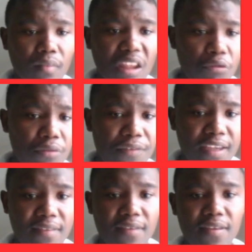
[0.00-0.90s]
with
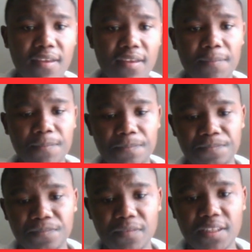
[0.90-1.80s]
either
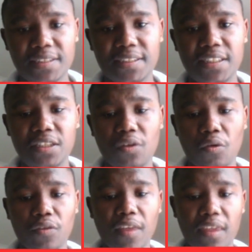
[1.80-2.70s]
the C
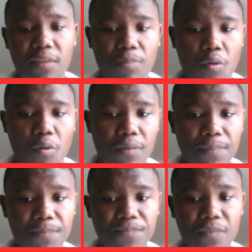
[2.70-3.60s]
or the E pawn,
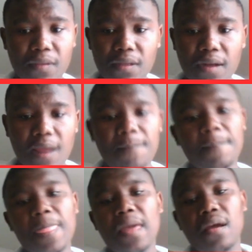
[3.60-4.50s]
right?
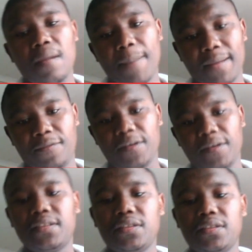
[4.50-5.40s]

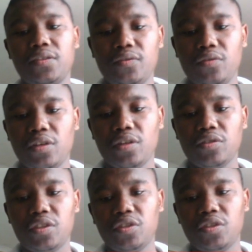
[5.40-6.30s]
First, you're gonna
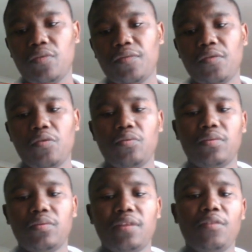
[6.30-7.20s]
continue with your
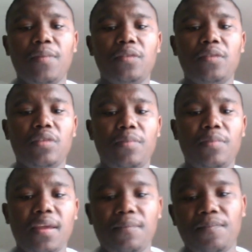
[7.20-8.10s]
development. You're gonna
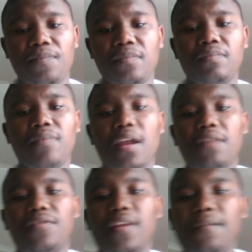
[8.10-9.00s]
play
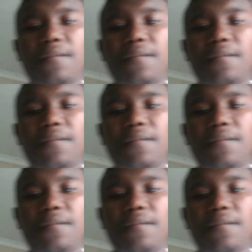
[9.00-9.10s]
NF3,